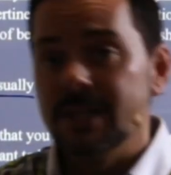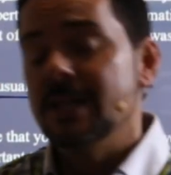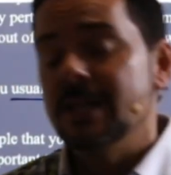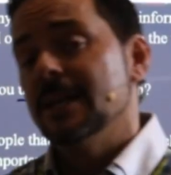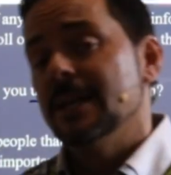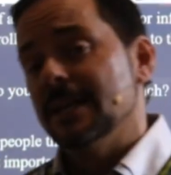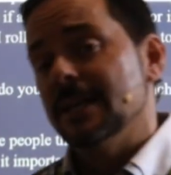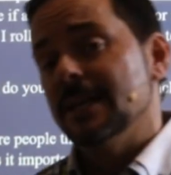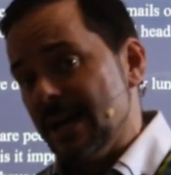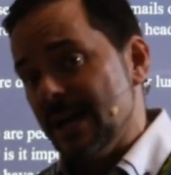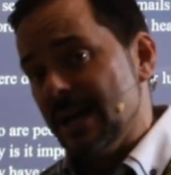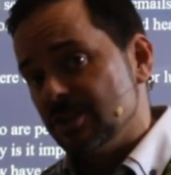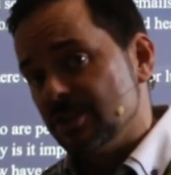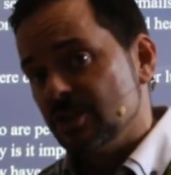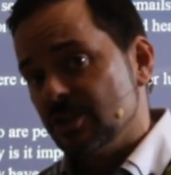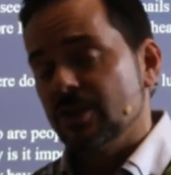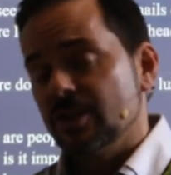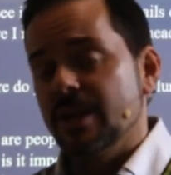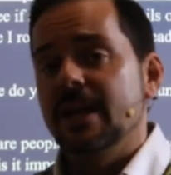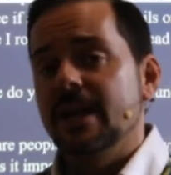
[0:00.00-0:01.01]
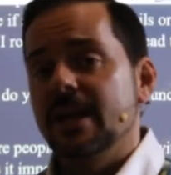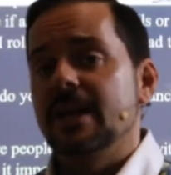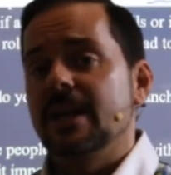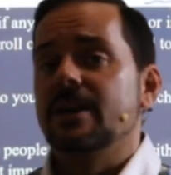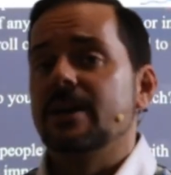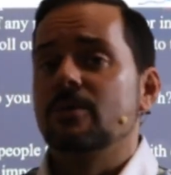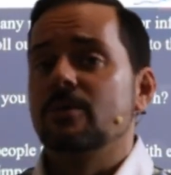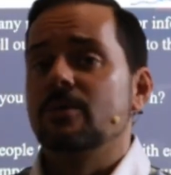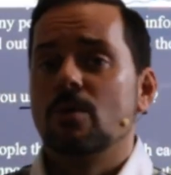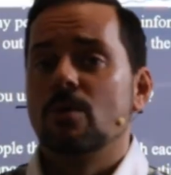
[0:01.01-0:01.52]
Yesterday it
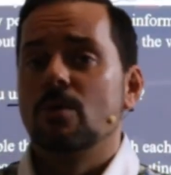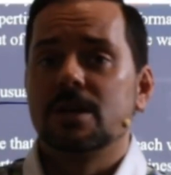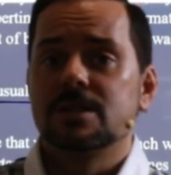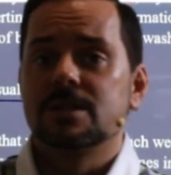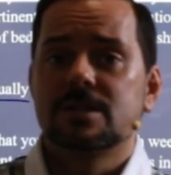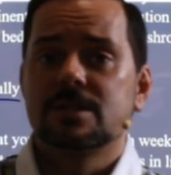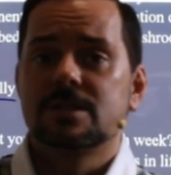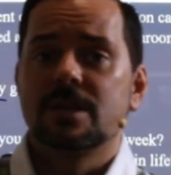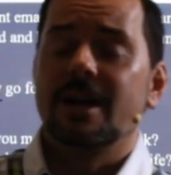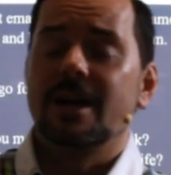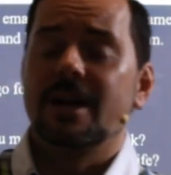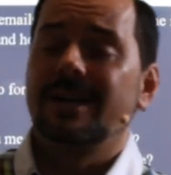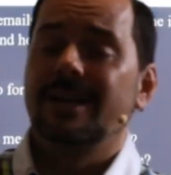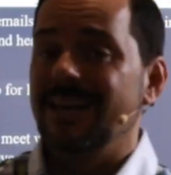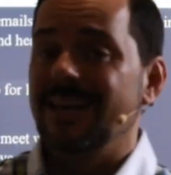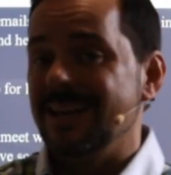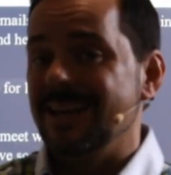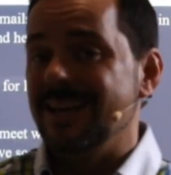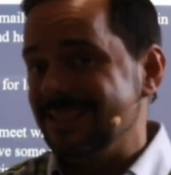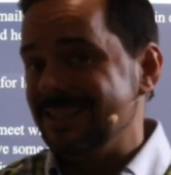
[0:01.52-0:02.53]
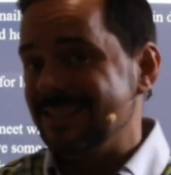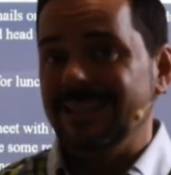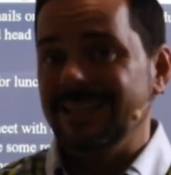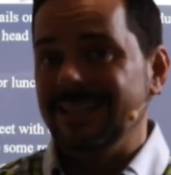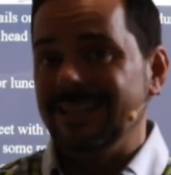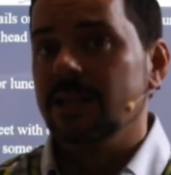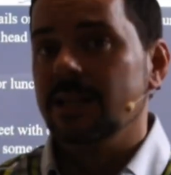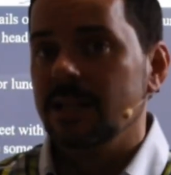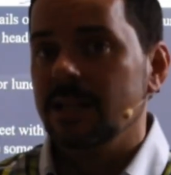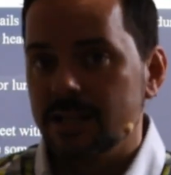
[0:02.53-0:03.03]
was uh,
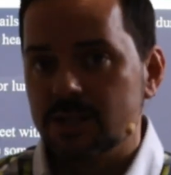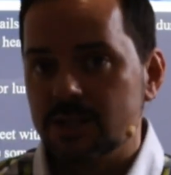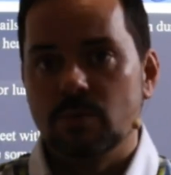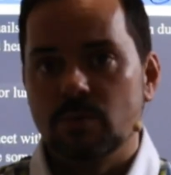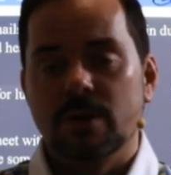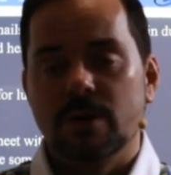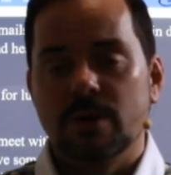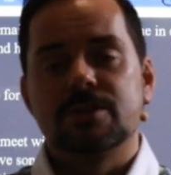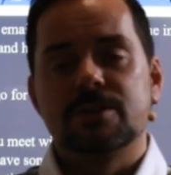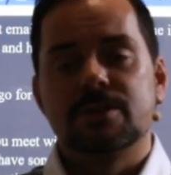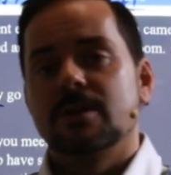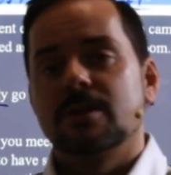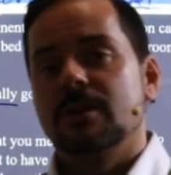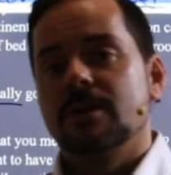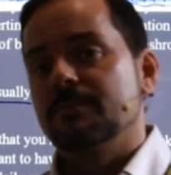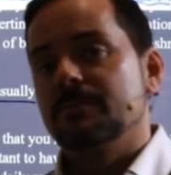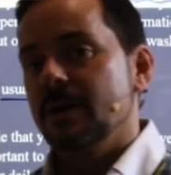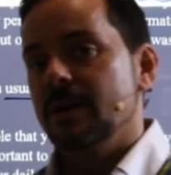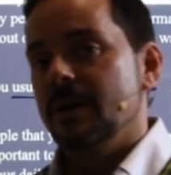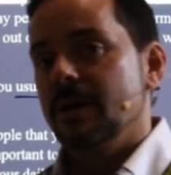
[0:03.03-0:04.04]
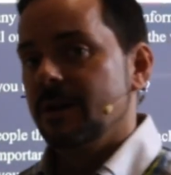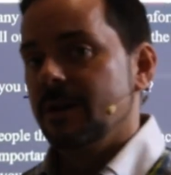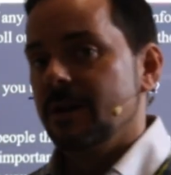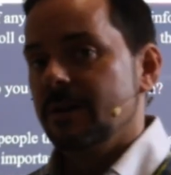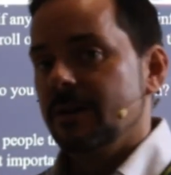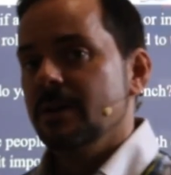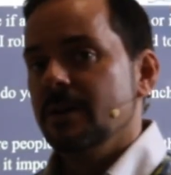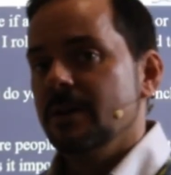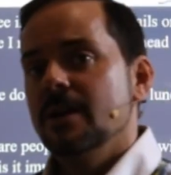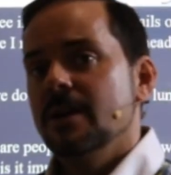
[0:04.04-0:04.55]
quesadillas with some uh,
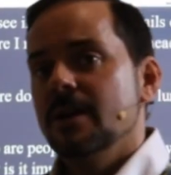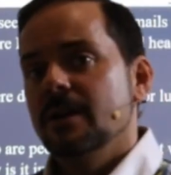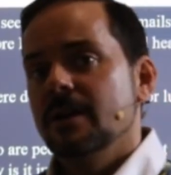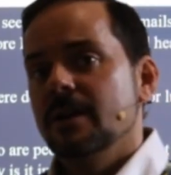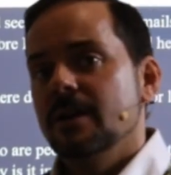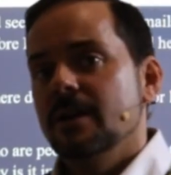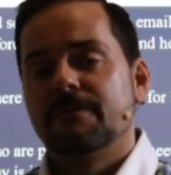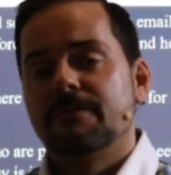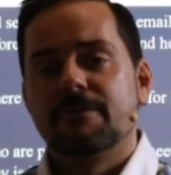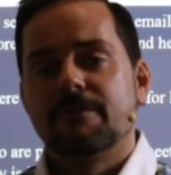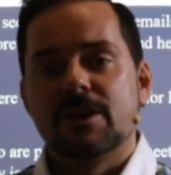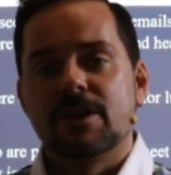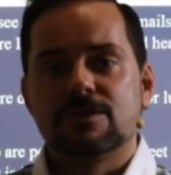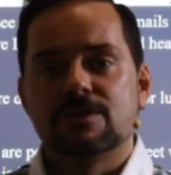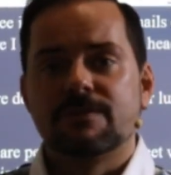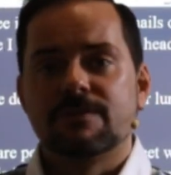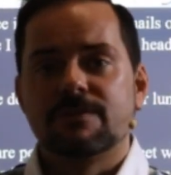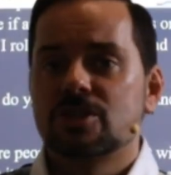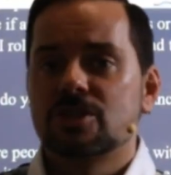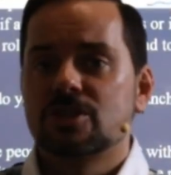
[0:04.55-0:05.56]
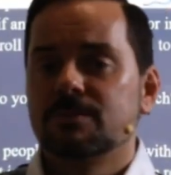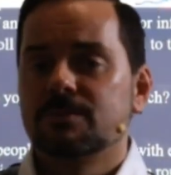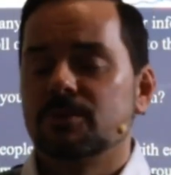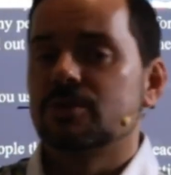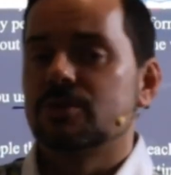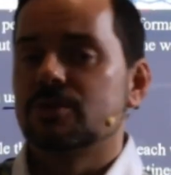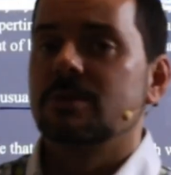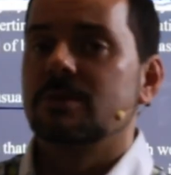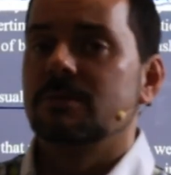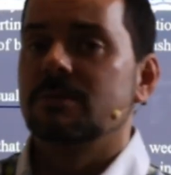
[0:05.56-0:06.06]
uh, fresh vegetables,
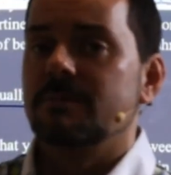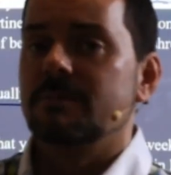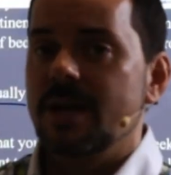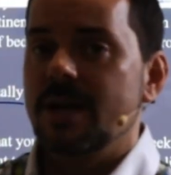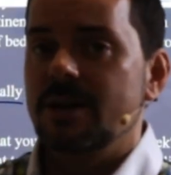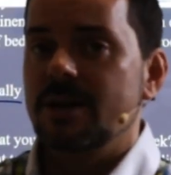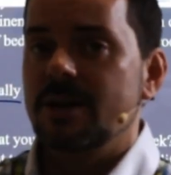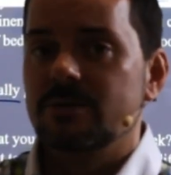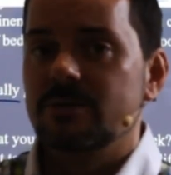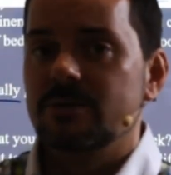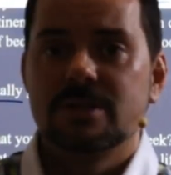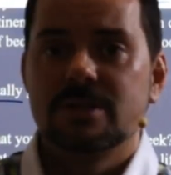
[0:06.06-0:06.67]
tomatoes,